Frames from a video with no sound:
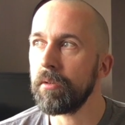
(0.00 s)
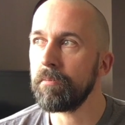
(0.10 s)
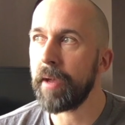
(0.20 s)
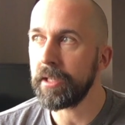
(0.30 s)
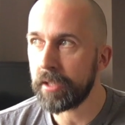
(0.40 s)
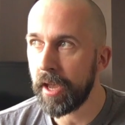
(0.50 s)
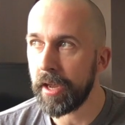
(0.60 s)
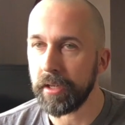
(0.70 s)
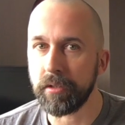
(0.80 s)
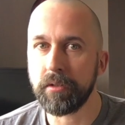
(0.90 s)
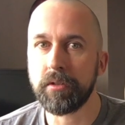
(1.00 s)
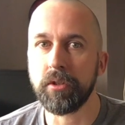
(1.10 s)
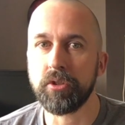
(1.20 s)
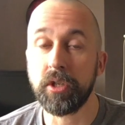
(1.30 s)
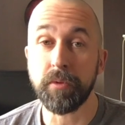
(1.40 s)
maintains
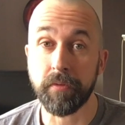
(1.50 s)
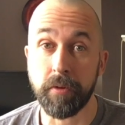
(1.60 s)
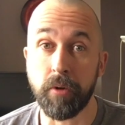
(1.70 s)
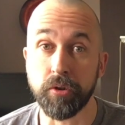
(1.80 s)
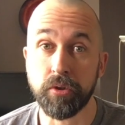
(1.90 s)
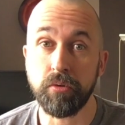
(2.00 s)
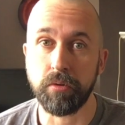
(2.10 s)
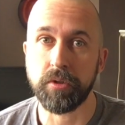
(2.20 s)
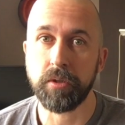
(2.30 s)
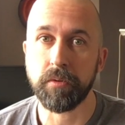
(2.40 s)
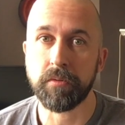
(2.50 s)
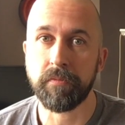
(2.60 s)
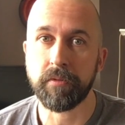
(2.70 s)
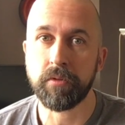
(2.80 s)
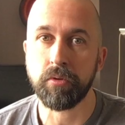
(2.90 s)
that she went to a very posh school. She was
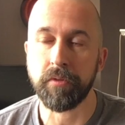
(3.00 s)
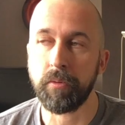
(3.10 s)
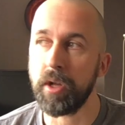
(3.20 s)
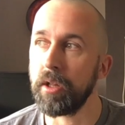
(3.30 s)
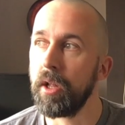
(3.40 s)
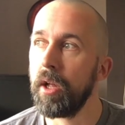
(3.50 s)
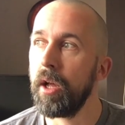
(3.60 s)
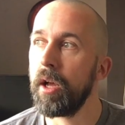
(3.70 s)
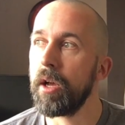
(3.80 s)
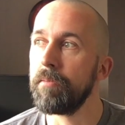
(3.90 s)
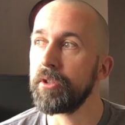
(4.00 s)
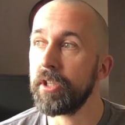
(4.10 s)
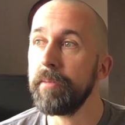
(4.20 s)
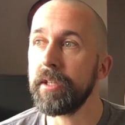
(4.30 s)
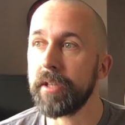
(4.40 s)
taught very well, but
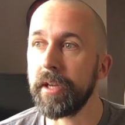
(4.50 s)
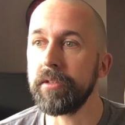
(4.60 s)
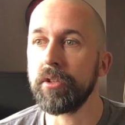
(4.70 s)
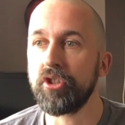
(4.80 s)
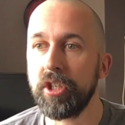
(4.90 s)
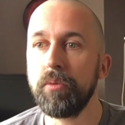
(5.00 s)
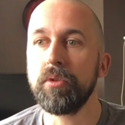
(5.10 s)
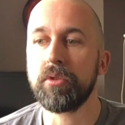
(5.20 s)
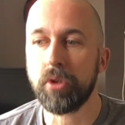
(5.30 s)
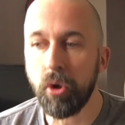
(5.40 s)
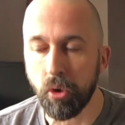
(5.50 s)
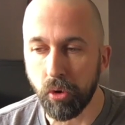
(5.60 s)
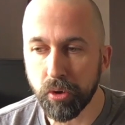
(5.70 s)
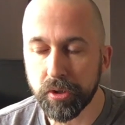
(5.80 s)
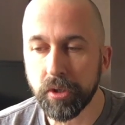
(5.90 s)
she maintains that she was
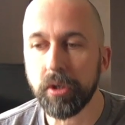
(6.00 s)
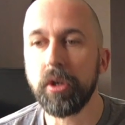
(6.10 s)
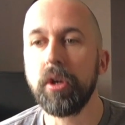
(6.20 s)
taught